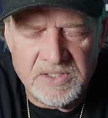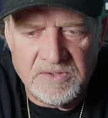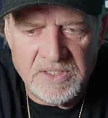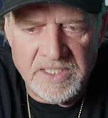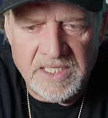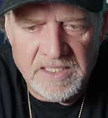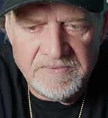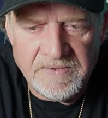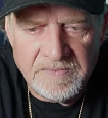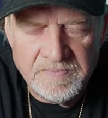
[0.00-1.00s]
leave.
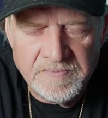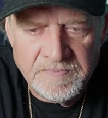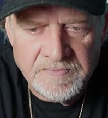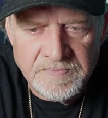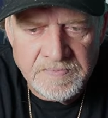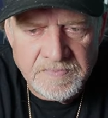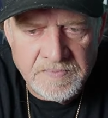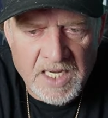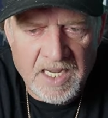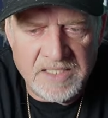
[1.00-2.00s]

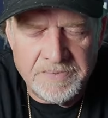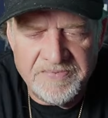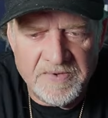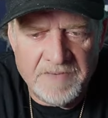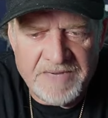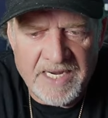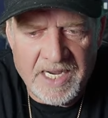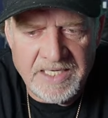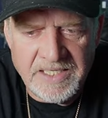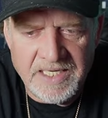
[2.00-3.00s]
He asked me for my
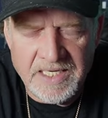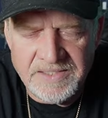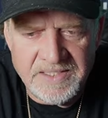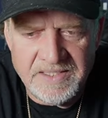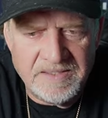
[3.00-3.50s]
ID. I said,